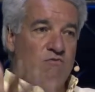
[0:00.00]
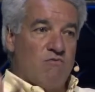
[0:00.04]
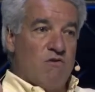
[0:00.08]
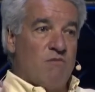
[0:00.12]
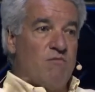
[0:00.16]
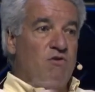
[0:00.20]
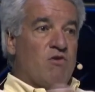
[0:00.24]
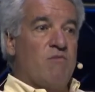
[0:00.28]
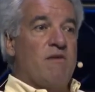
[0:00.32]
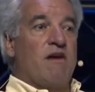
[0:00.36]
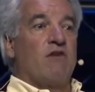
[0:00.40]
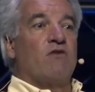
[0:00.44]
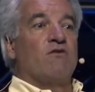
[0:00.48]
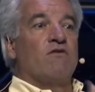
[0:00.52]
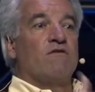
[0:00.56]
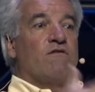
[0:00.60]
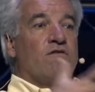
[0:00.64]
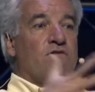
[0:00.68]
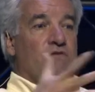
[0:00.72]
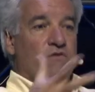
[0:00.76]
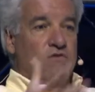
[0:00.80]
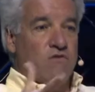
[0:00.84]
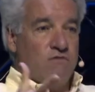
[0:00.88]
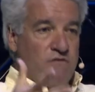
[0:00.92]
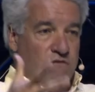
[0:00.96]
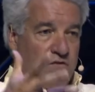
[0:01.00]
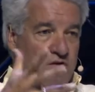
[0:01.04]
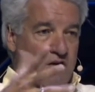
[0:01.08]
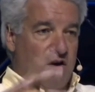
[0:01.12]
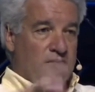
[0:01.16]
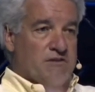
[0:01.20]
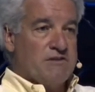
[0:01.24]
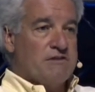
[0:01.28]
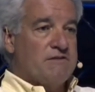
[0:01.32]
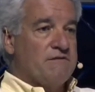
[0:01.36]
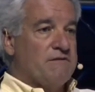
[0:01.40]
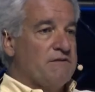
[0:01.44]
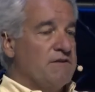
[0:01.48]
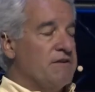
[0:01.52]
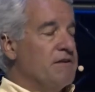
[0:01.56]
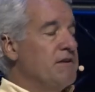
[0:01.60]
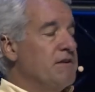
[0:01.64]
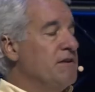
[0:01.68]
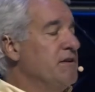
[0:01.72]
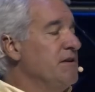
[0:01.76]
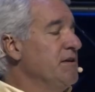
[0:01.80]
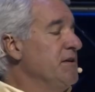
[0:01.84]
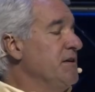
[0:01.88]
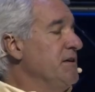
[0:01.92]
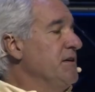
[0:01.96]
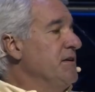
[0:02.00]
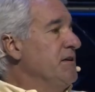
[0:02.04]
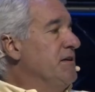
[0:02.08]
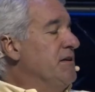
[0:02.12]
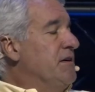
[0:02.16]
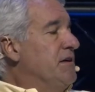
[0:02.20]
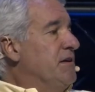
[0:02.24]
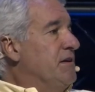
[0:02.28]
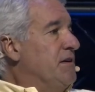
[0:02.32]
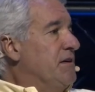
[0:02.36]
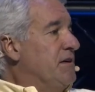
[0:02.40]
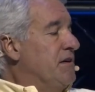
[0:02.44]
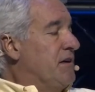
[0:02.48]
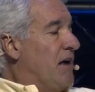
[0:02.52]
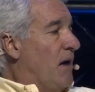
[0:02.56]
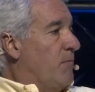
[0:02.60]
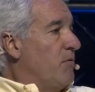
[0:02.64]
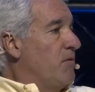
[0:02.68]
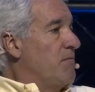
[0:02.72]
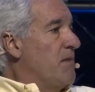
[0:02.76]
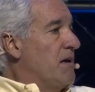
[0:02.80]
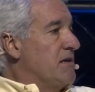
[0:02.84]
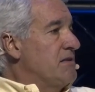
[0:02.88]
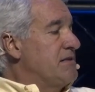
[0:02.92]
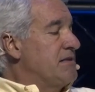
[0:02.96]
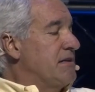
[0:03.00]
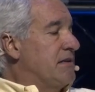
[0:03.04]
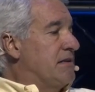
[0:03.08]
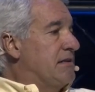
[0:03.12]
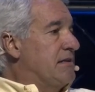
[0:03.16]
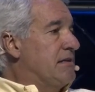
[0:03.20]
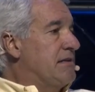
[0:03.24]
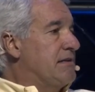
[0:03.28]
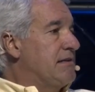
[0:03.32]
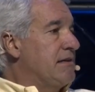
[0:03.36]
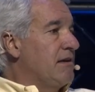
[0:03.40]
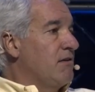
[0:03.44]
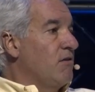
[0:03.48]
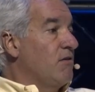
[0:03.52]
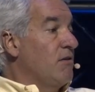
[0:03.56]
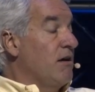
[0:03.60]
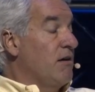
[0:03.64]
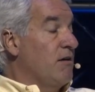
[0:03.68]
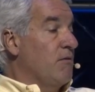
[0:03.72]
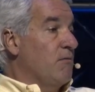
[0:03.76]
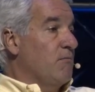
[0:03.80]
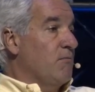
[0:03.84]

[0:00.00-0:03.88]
the woman who made all the food for us, for a couple months, and so